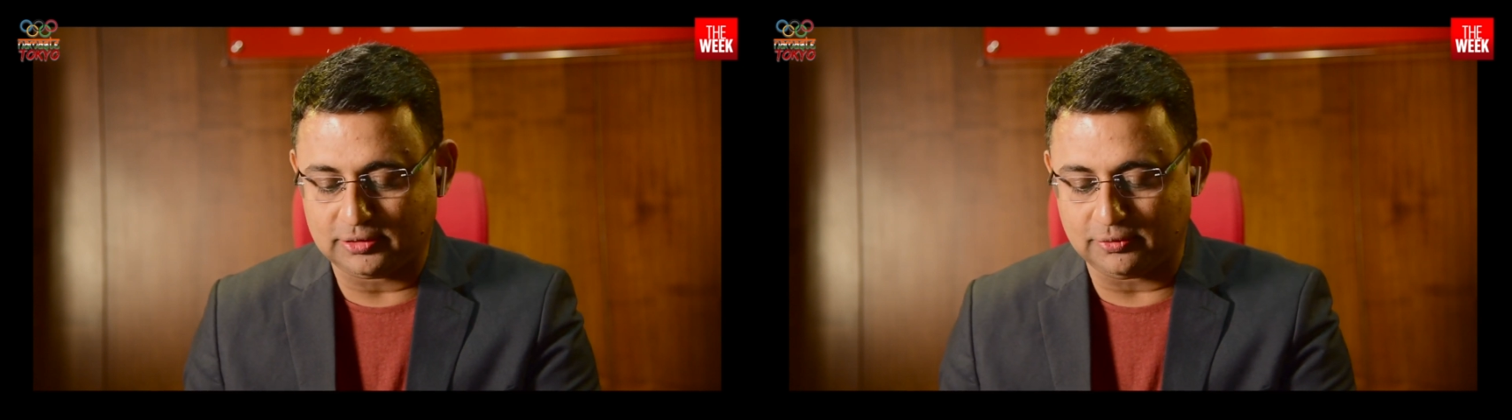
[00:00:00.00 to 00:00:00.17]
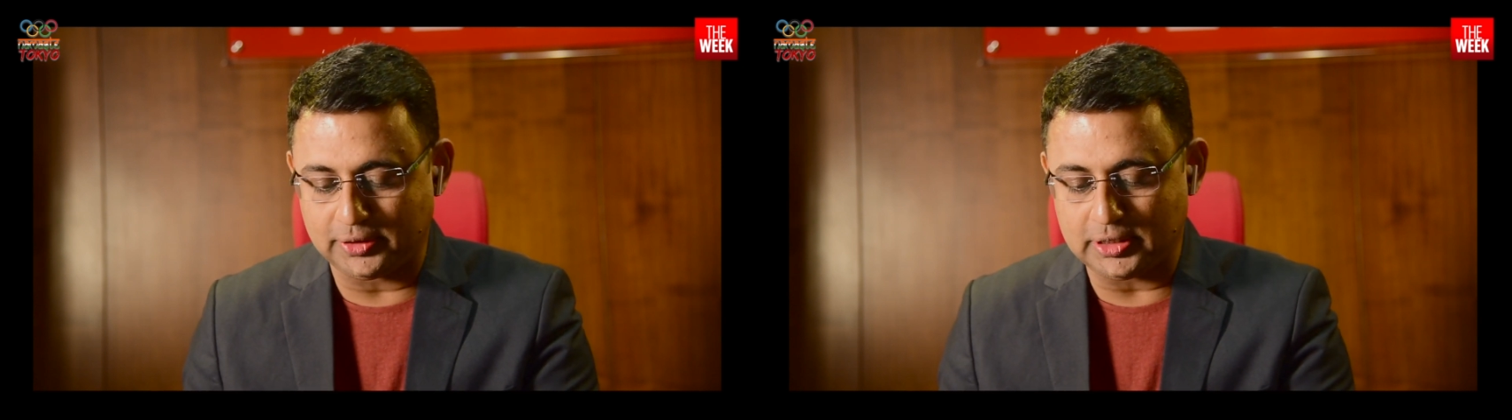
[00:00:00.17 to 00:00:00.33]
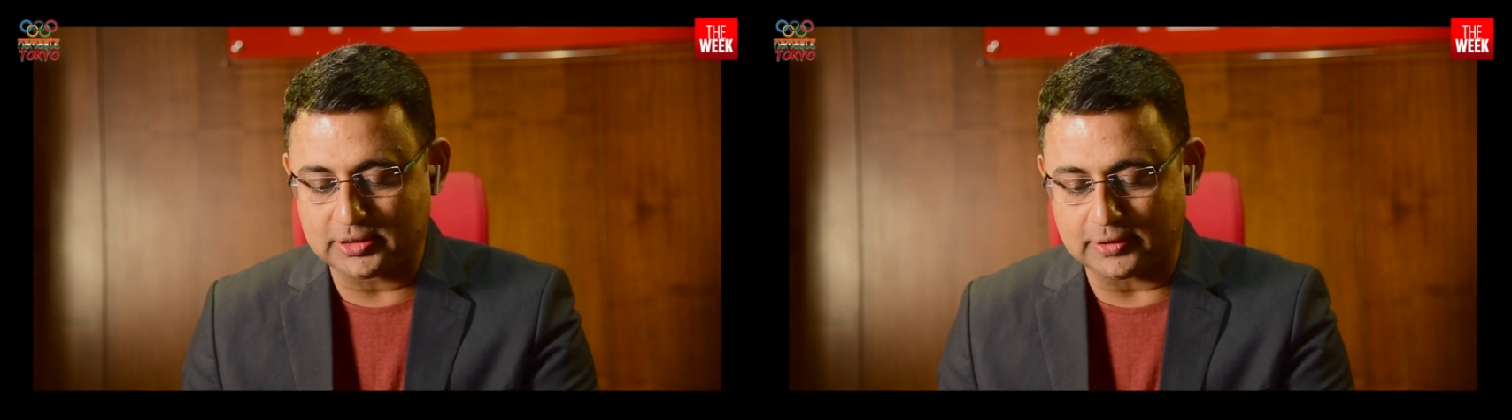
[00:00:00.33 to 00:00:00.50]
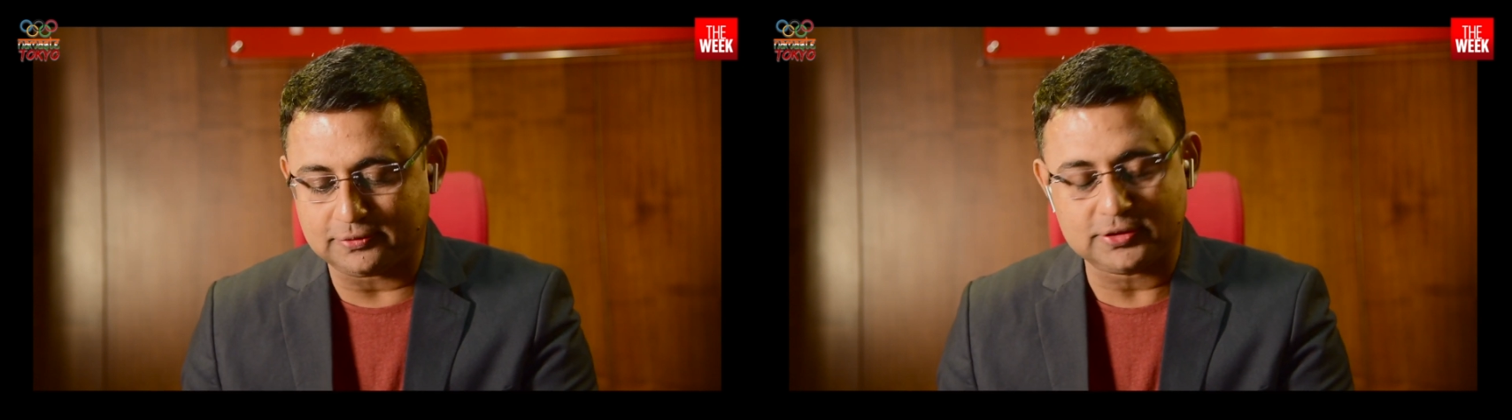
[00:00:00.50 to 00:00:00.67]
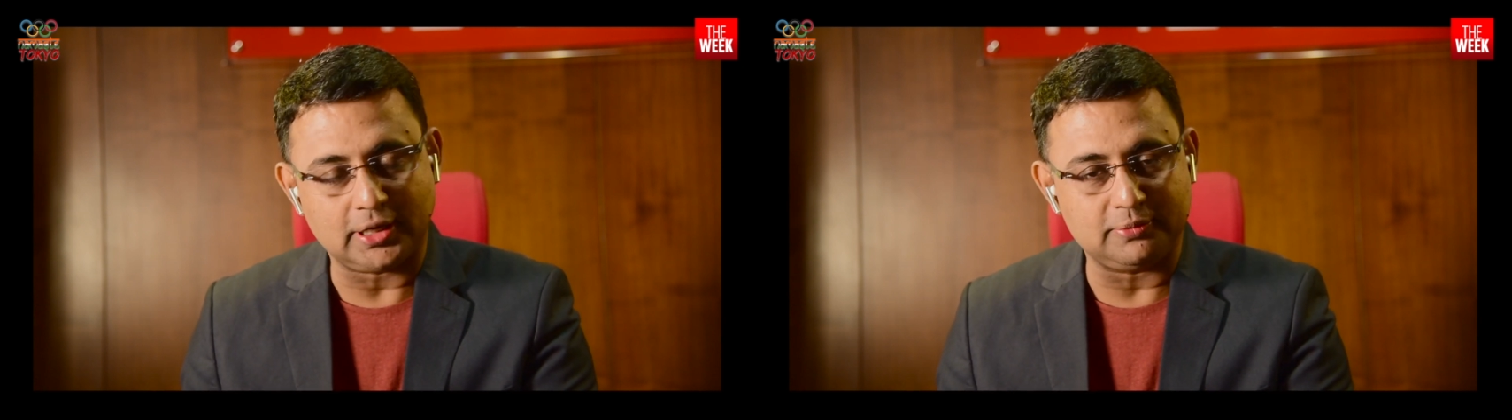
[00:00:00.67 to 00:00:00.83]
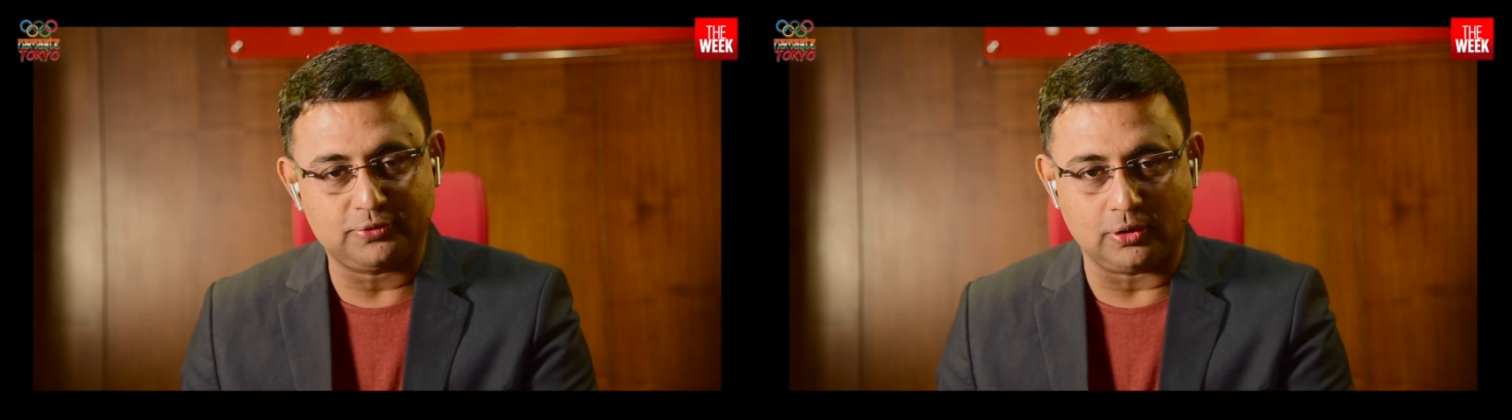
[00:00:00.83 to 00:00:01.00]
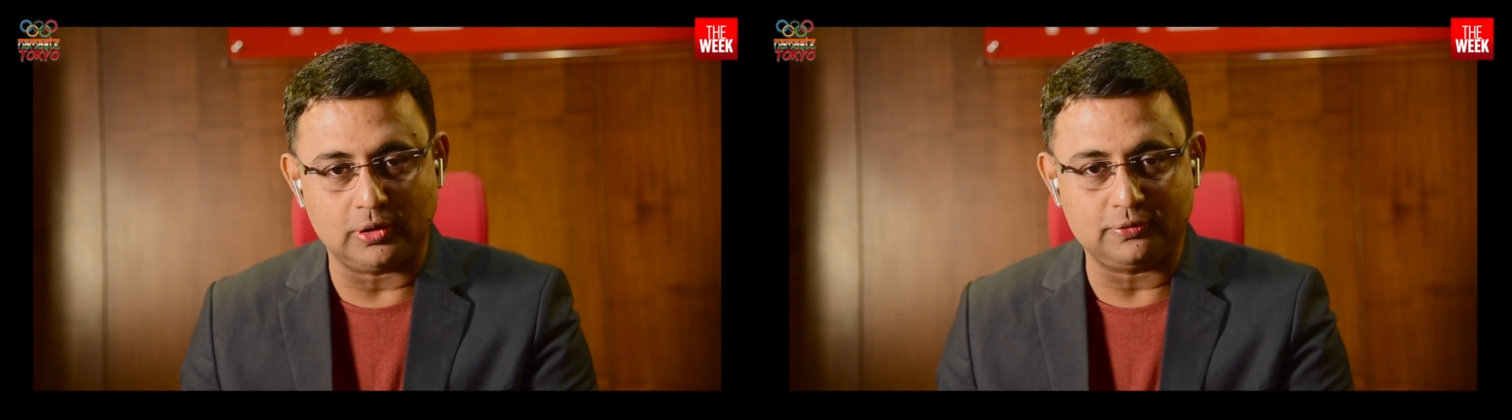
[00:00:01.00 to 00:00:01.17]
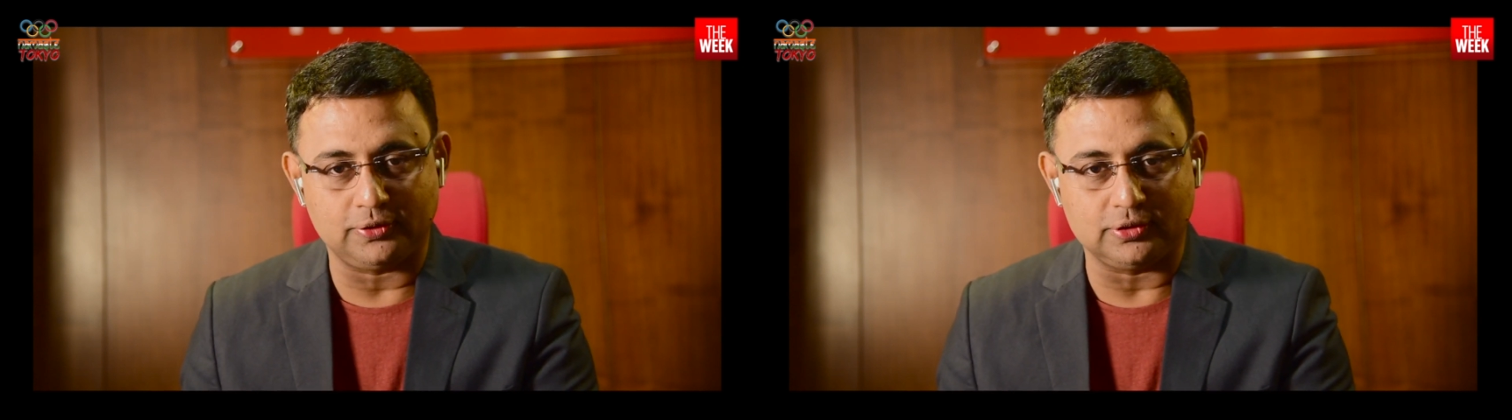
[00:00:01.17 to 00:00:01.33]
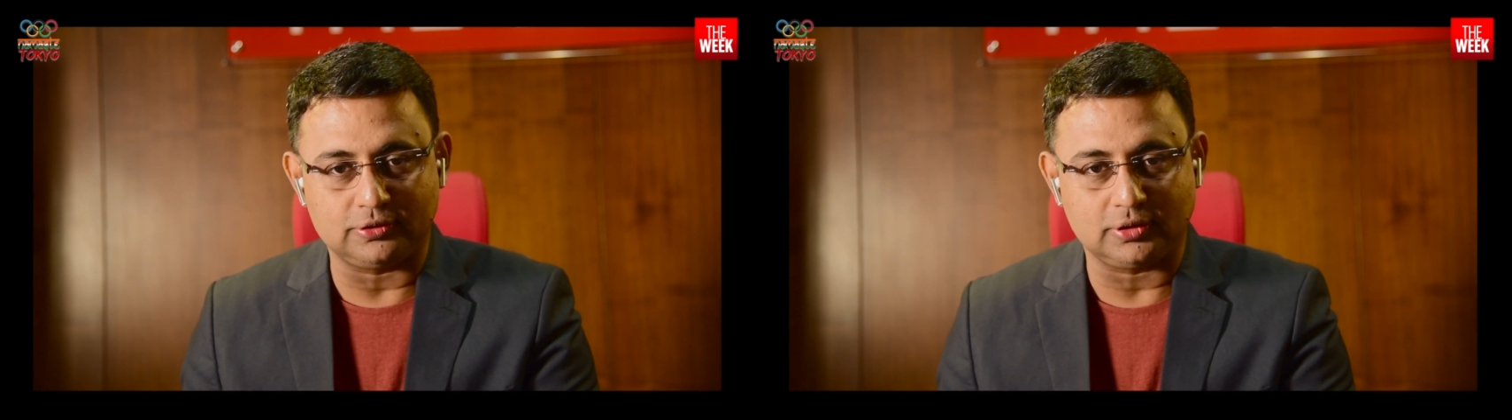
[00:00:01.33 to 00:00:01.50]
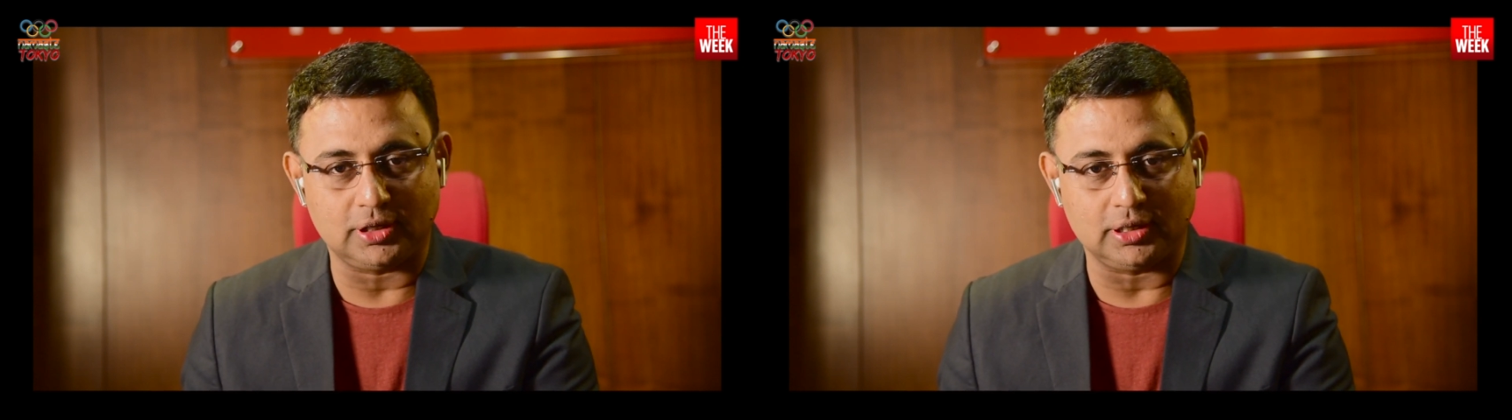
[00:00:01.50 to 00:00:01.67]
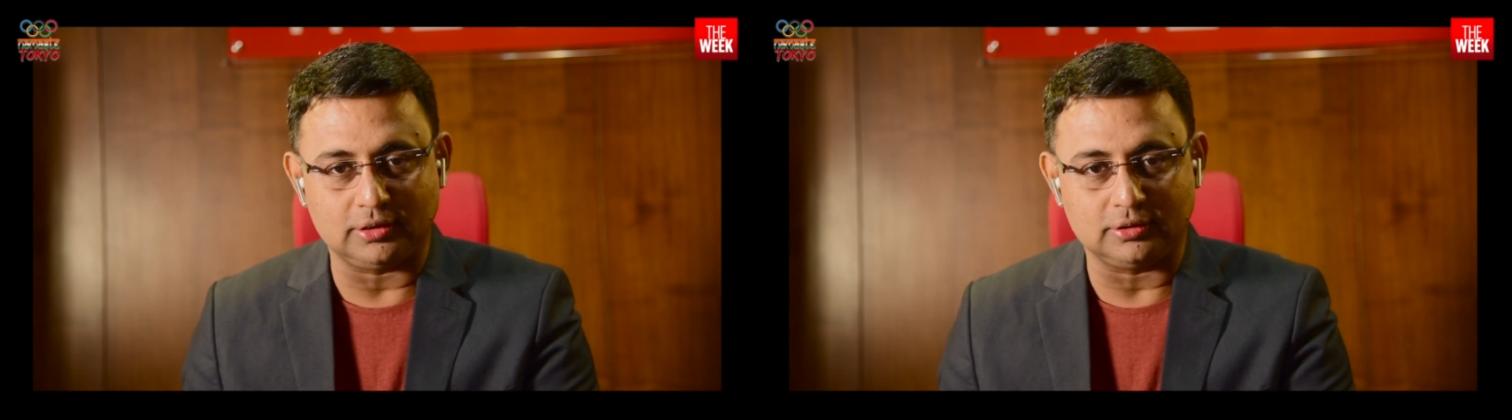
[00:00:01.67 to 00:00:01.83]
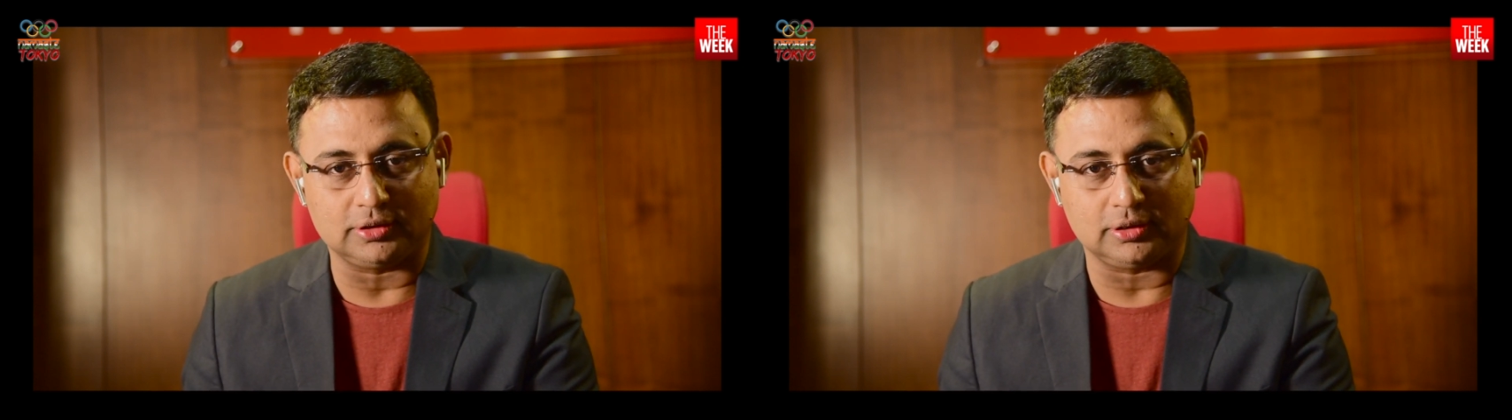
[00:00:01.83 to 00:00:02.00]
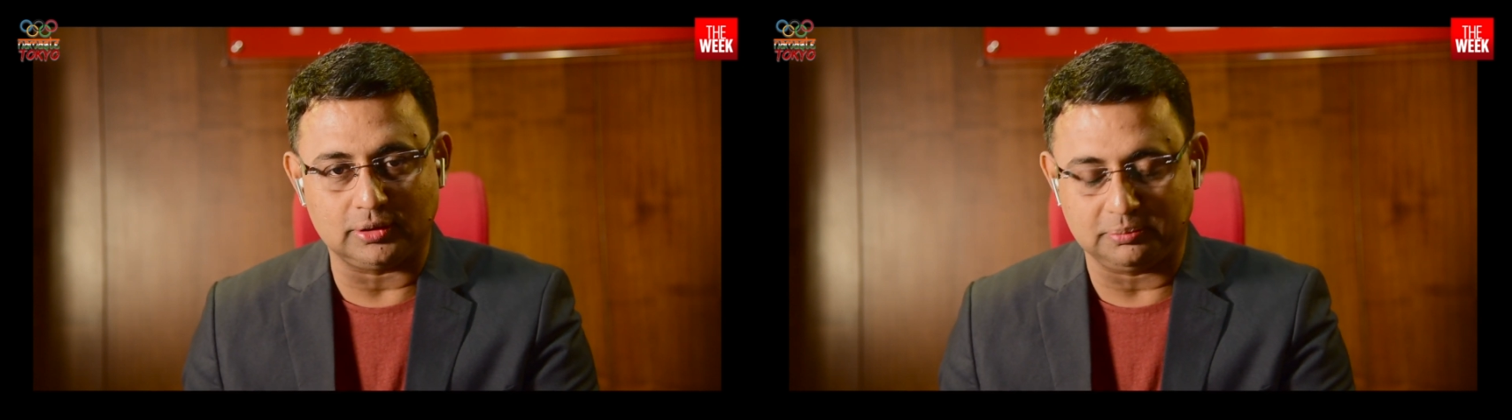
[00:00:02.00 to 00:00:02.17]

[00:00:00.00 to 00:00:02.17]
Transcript: It's a very tough time for all of us. And